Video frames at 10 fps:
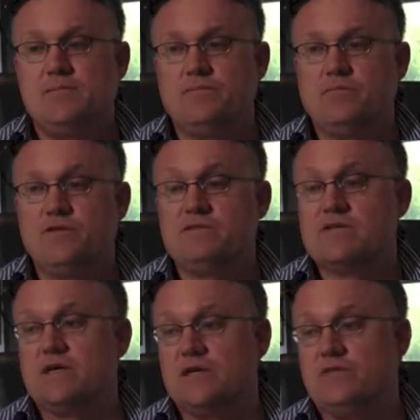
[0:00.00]
we've
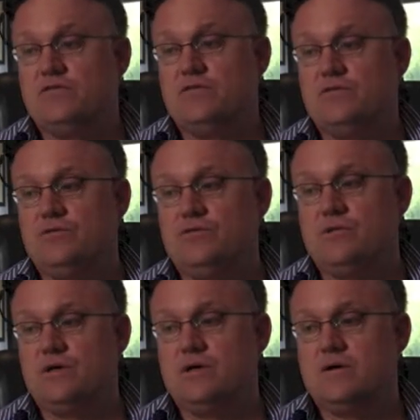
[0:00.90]
decided
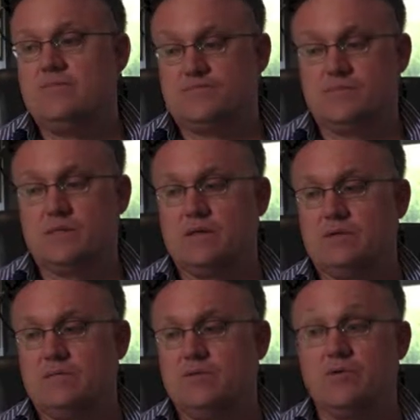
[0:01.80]
to
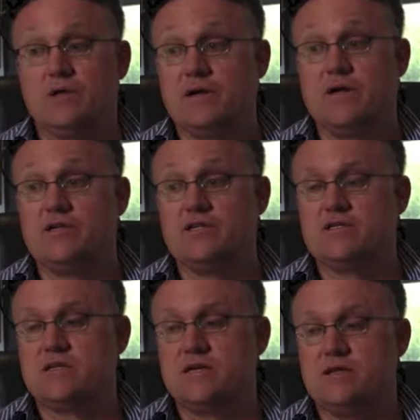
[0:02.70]
pool our energies
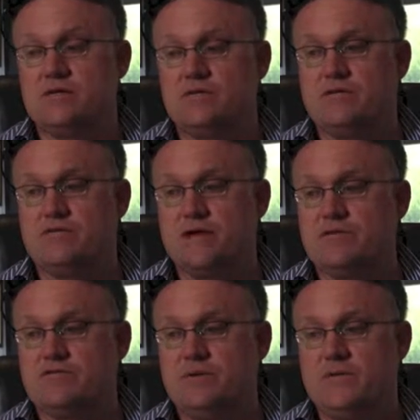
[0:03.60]
together with a range
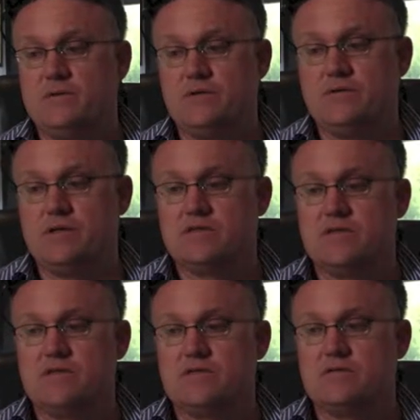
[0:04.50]
of people and
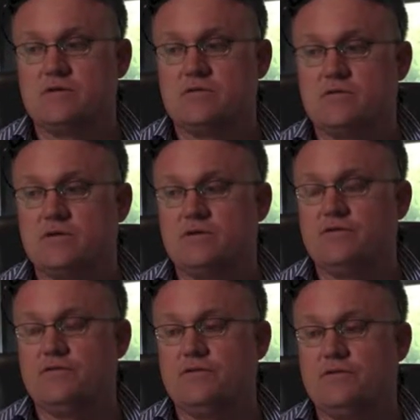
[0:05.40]
organizations throughout the world
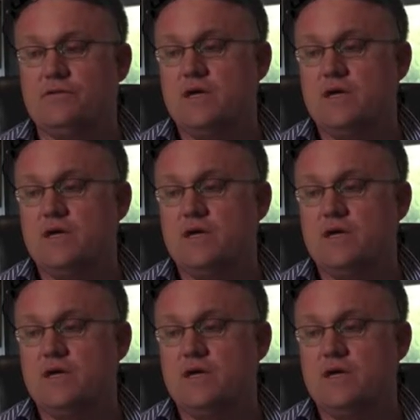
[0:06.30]
to